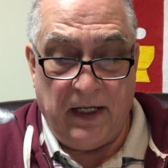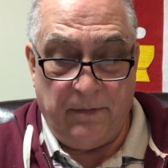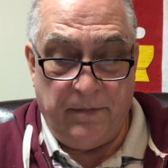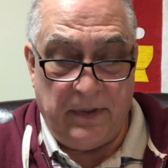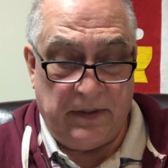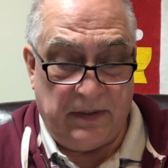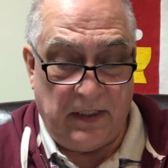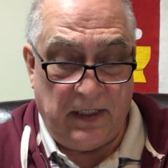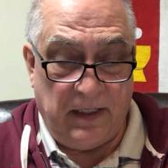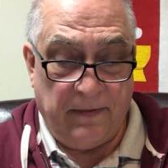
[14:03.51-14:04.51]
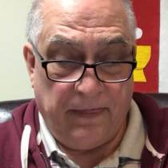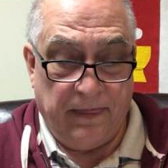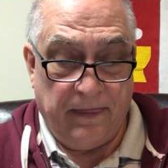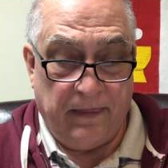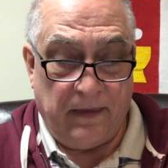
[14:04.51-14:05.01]
help me see,
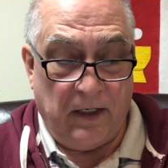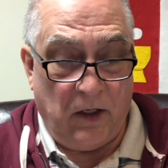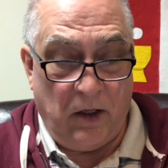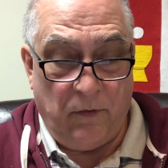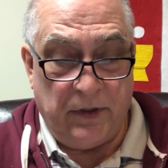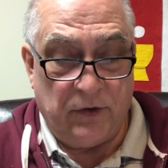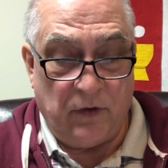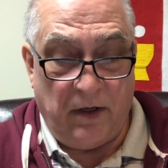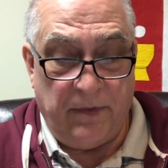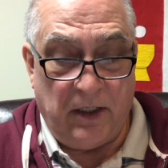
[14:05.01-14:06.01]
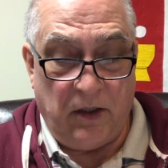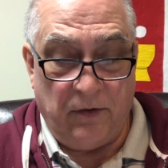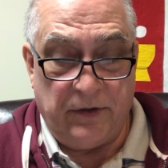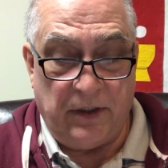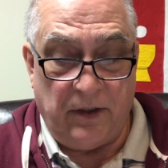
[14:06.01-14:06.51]
and always draw me
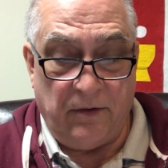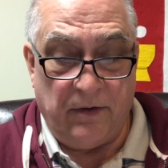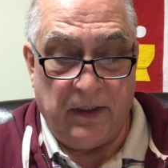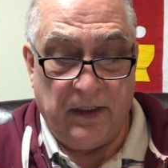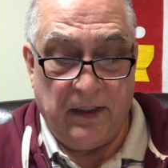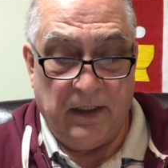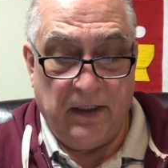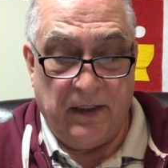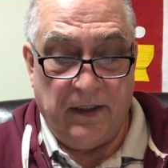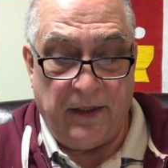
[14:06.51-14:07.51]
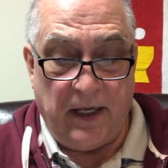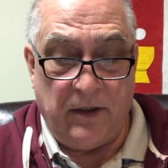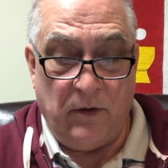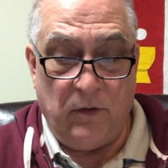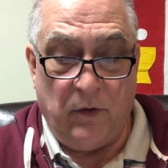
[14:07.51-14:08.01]
close to you.
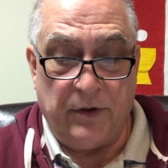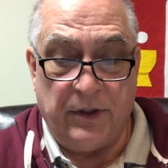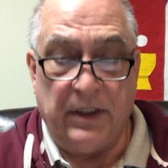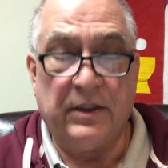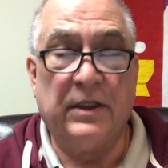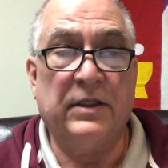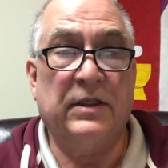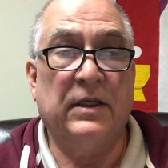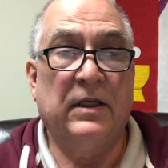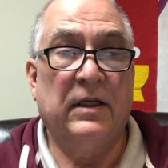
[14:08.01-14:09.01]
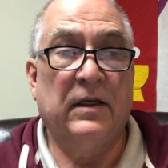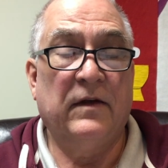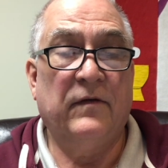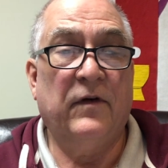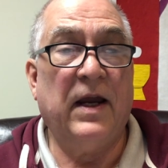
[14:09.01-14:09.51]
Thank you, Lord Jesus,
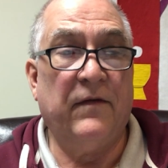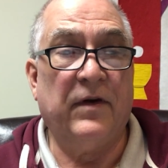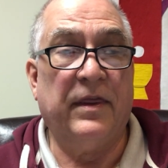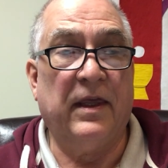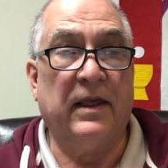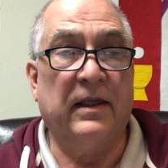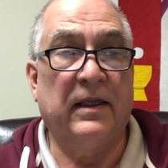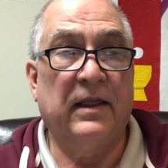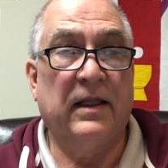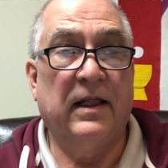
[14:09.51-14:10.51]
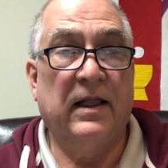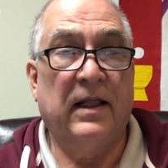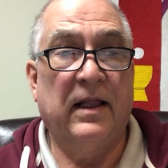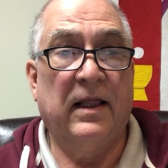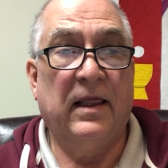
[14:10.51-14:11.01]
for everything.
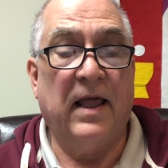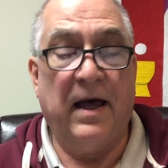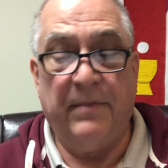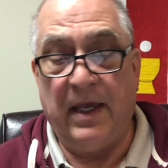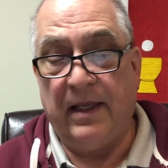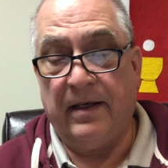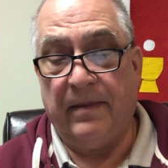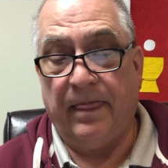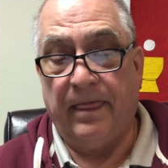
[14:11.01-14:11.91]
Amen.